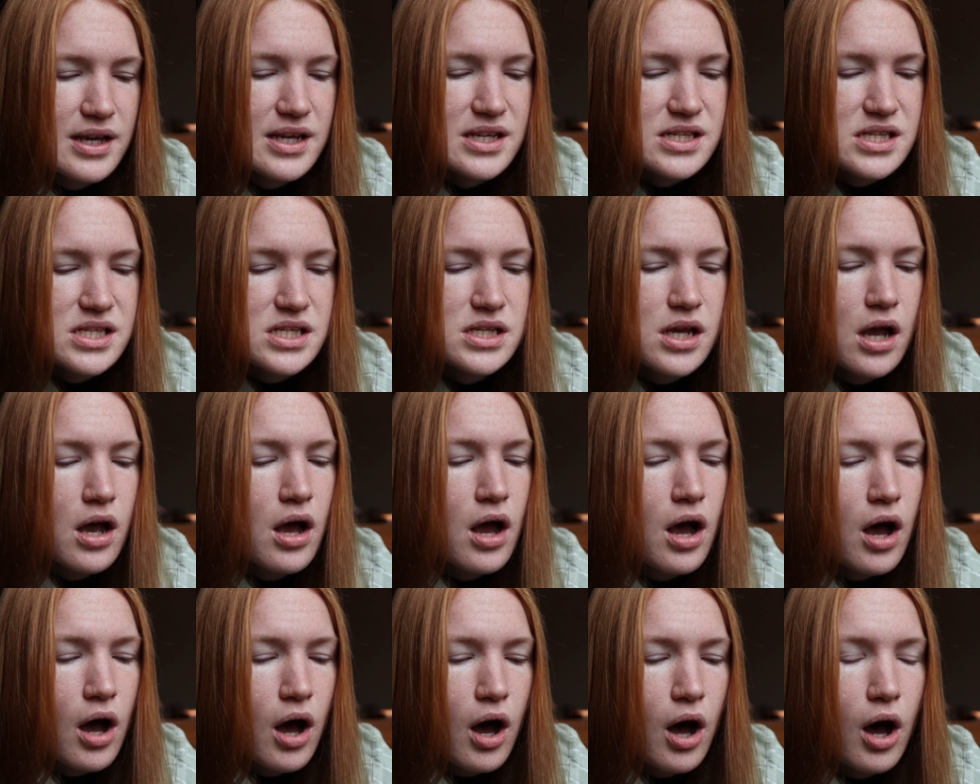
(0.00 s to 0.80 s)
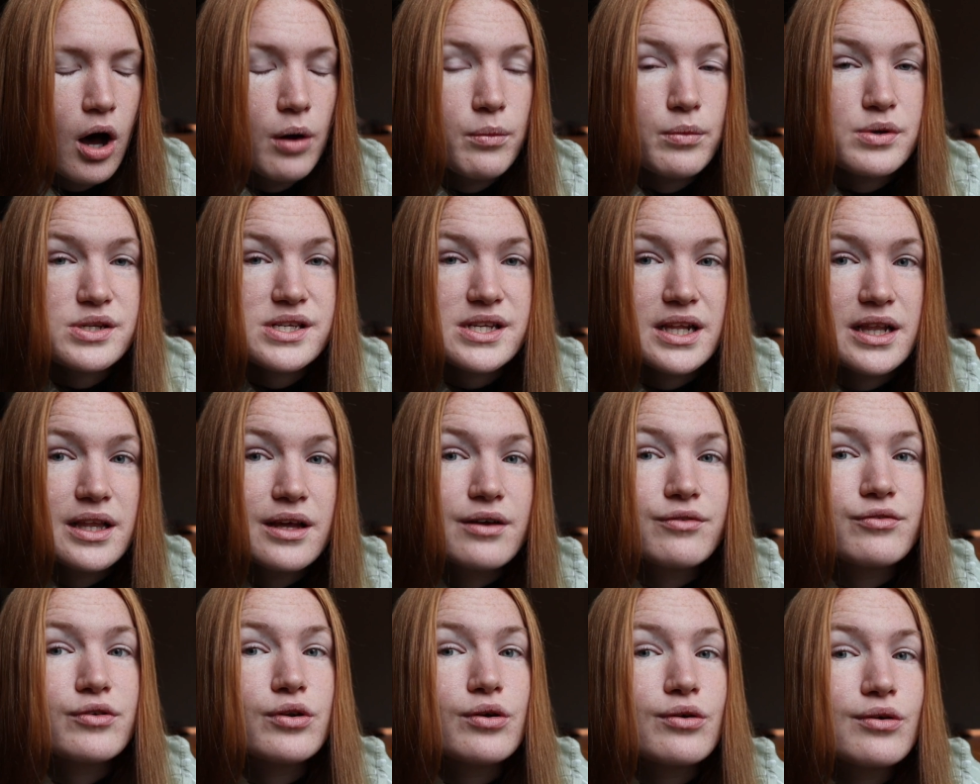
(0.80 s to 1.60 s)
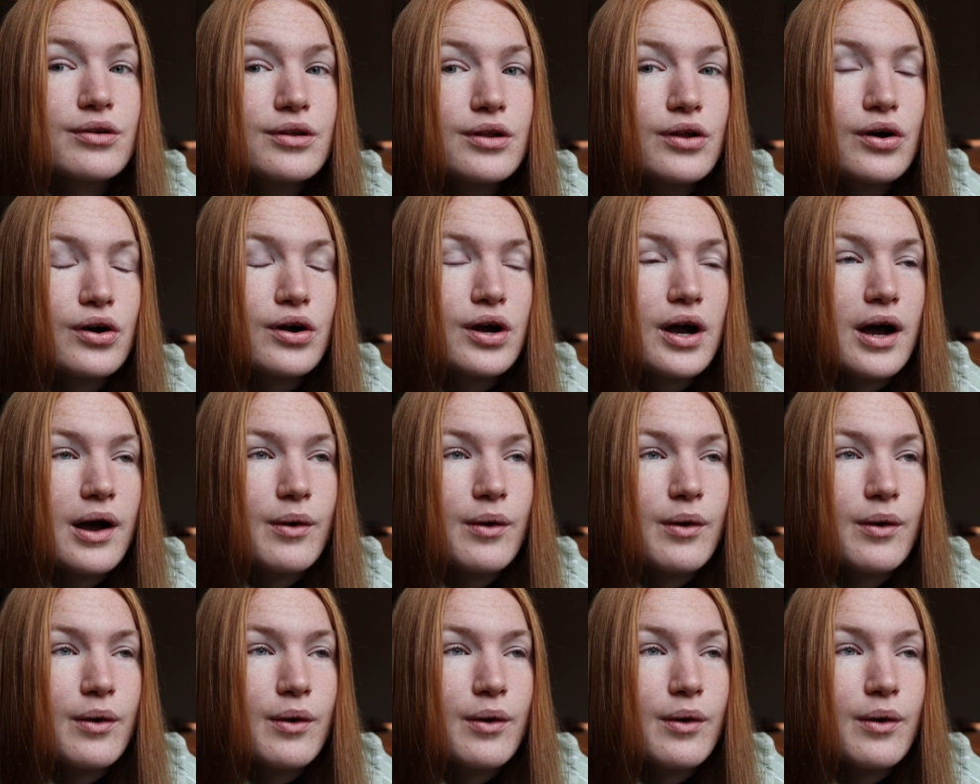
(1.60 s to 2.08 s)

It's almost 11 o'clock.